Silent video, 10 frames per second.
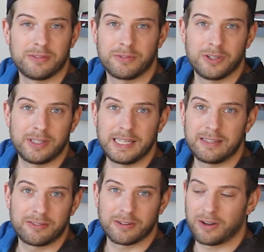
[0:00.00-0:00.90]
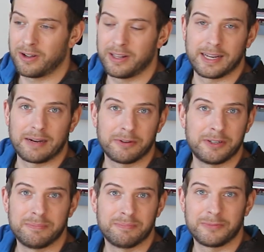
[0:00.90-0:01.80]
of good leads to call like
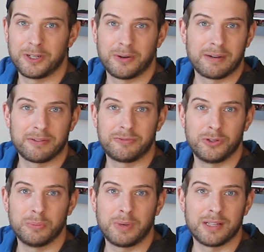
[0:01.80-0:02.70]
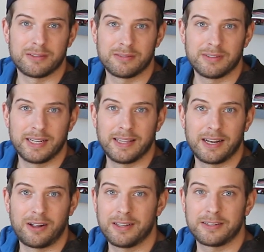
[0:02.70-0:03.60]
every few months. And then
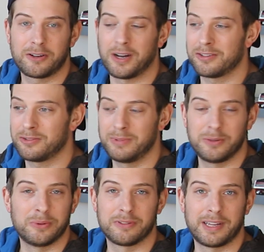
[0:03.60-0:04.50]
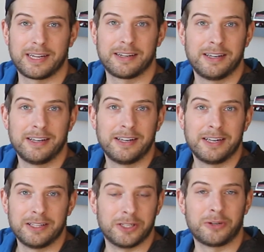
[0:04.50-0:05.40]
all it cost me was like
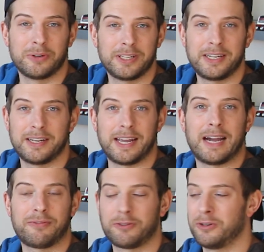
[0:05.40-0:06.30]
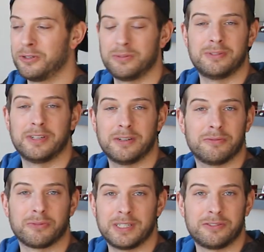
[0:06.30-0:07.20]
literally an afternoon
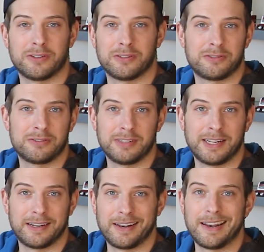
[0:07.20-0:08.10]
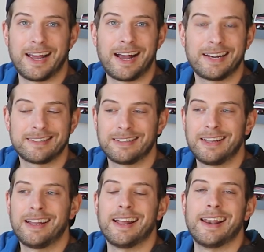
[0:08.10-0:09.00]
of research, and not
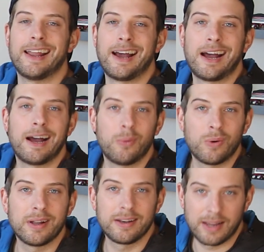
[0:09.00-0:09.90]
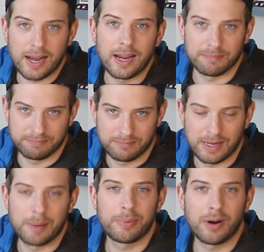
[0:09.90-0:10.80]
one dime,
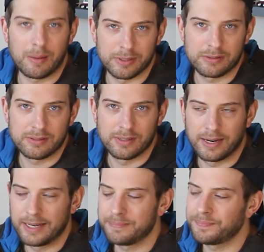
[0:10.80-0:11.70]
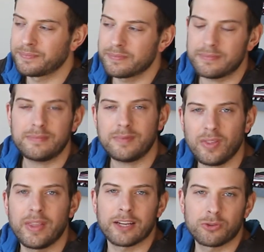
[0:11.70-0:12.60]
I promise. All right.
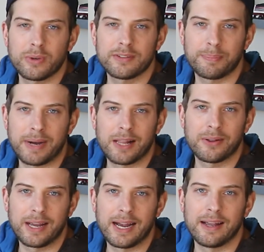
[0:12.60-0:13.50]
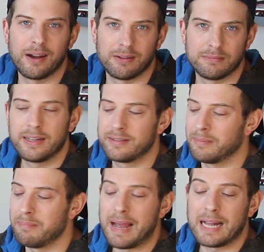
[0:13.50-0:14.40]
Next one is Apollo.io. It's a
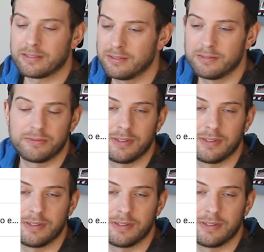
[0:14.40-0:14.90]
massive